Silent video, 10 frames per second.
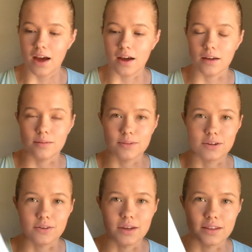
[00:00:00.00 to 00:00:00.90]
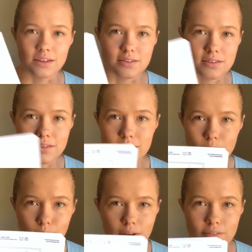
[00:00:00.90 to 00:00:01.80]
at least
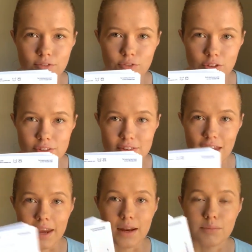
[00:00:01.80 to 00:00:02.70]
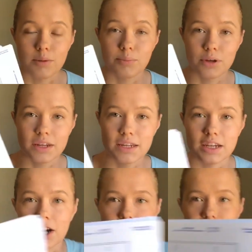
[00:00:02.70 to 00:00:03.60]
one full skein. I'm going to put in
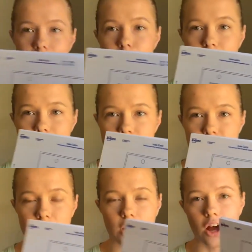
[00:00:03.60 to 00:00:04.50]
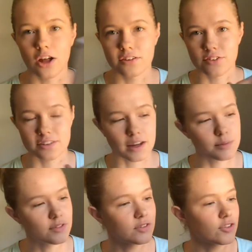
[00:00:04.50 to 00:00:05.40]
here. It's got places for all different
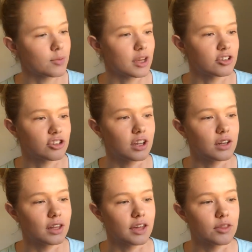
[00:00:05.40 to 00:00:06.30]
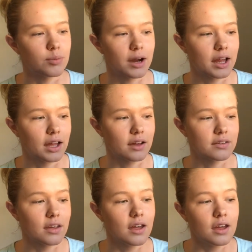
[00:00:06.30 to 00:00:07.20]
types of information, like the
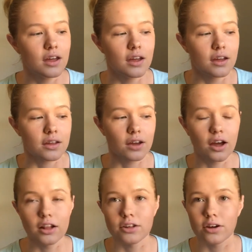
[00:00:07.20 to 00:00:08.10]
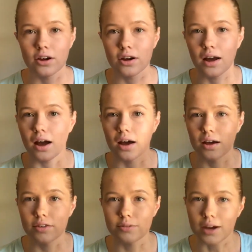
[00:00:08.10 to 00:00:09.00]
brand, color,
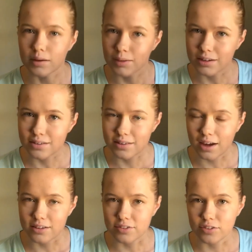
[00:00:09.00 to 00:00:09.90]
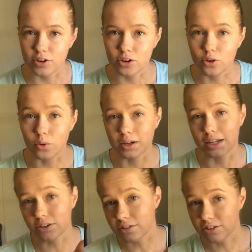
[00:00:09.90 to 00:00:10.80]
the recommended size of hook or
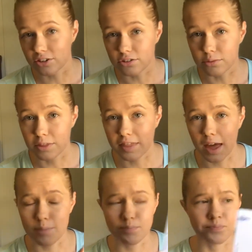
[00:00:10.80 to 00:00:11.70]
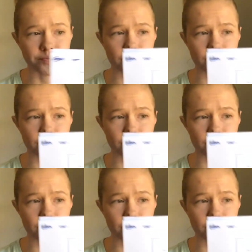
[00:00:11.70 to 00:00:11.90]
needles to use with them,